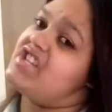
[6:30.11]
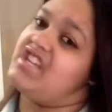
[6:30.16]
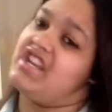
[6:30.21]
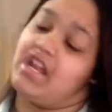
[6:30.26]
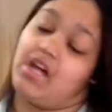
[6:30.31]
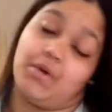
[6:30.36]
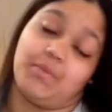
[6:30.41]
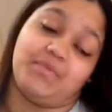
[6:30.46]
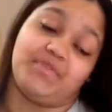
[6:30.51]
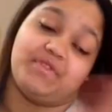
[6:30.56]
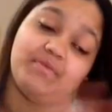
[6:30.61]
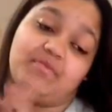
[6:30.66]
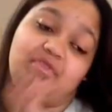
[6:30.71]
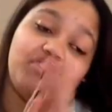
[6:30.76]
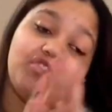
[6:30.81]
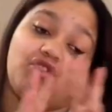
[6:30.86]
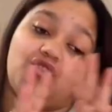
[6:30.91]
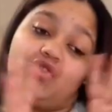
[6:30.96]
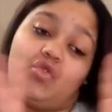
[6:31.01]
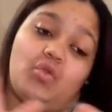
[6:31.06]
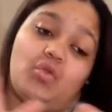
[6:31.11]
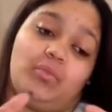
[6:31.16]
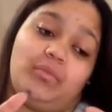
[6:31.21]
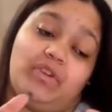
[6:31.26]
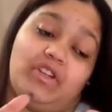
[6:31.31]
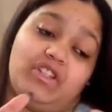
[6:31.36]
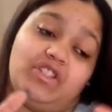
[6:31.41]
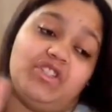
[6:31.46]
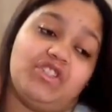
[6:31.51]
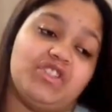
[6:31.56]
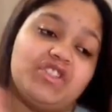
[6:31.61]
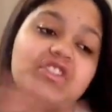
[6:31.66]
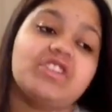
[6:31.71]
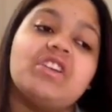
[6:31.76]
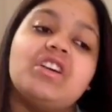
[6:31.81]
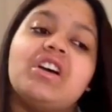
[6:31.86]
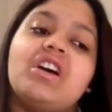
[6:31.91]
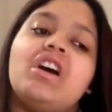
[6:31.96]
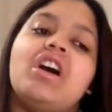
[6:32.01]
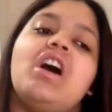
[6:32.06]
It helps me so much.
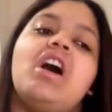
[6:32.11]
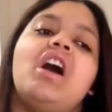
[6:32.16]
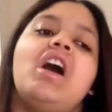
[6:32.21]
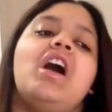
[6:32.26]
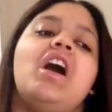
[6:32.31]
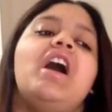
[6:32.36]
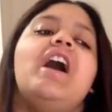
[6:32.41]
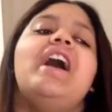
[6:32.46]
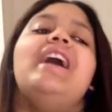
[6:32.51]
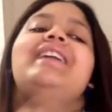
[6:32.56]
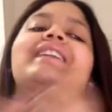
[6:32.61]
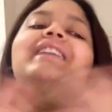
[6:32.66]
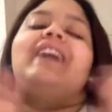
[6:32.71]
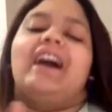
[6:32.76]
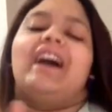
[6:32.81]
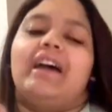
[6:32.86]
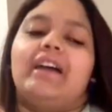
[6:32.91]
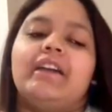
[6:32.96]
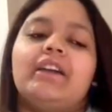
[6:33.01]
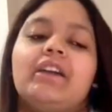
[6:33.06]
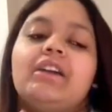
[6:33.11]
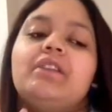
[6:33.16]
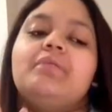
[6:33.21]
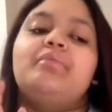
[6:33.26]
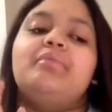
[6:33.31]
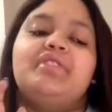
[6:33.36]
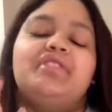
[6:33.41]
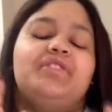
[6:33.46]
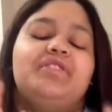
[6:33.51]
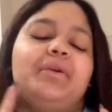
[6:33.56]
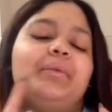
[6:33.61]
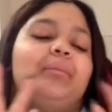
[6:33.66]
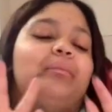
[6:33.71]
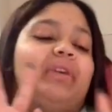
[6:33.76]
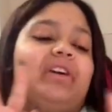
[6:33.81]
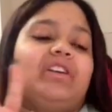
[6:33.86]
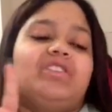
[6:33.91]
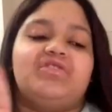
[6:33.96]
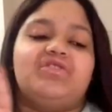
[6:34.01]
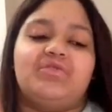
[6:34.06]
And I could be your
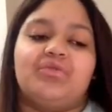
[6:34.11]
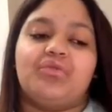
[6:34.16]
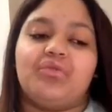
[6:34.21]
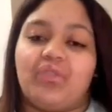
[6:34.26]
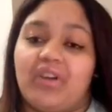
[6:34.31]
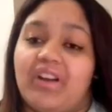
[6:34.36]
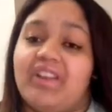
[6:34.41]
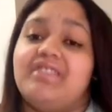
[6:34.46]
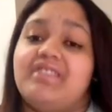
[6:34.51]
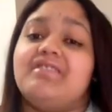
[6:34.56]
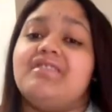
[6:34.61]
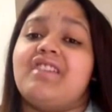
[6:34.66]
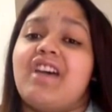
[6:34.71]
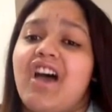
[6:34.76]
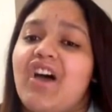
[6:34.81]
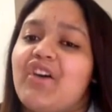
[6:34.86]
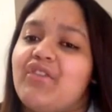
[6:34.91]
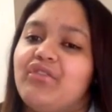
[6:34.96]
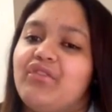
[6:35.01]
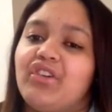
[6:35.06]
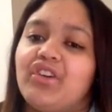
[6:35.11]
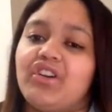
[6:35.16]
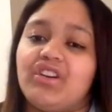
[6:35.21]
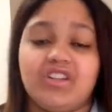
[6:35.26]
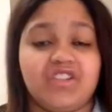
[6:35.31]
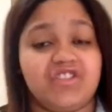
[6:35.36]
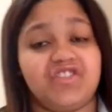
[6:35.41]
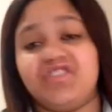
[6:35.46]
best friend ever.